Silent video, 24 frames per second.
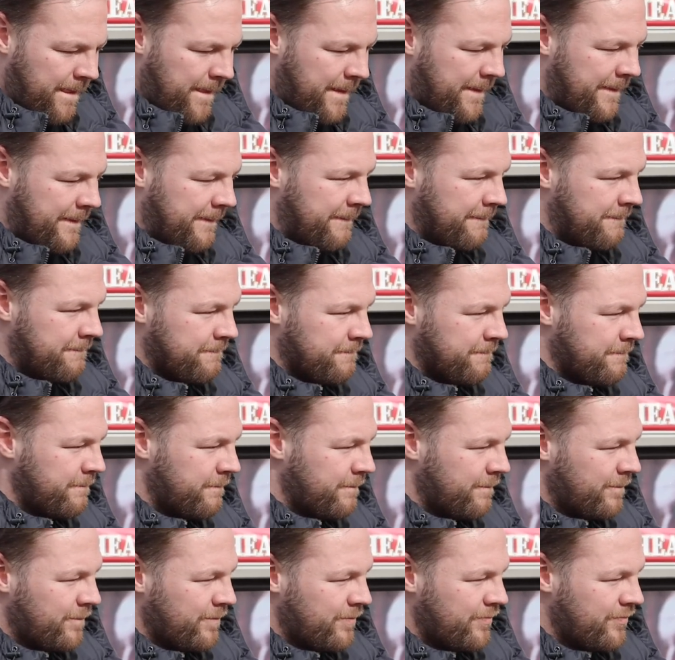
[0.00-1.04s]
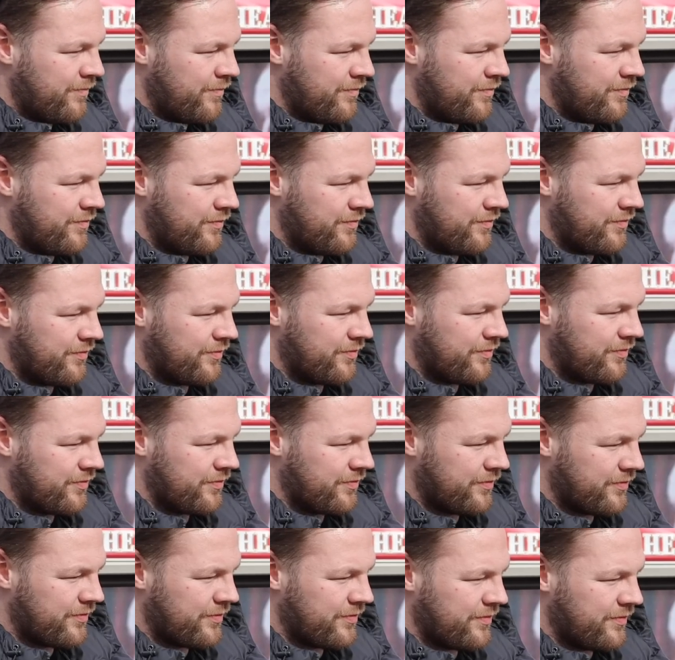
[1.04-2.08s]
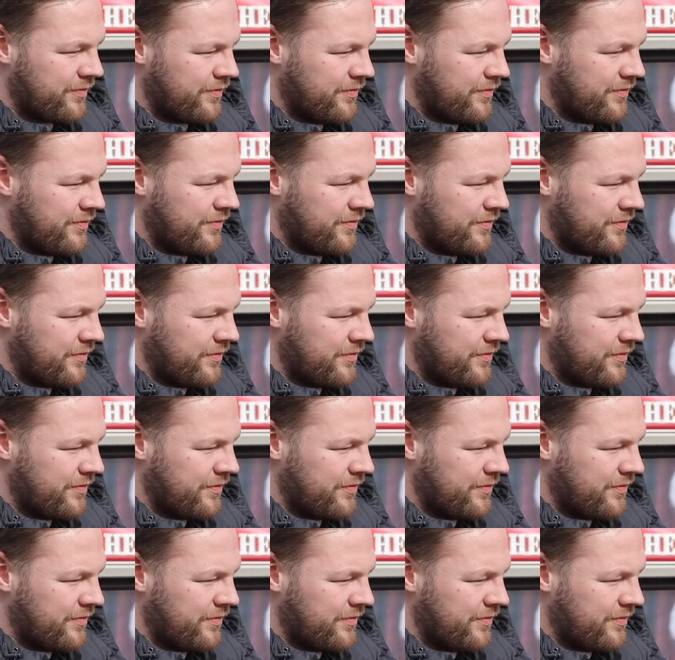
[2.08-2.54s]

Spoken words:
This person isn't speaking.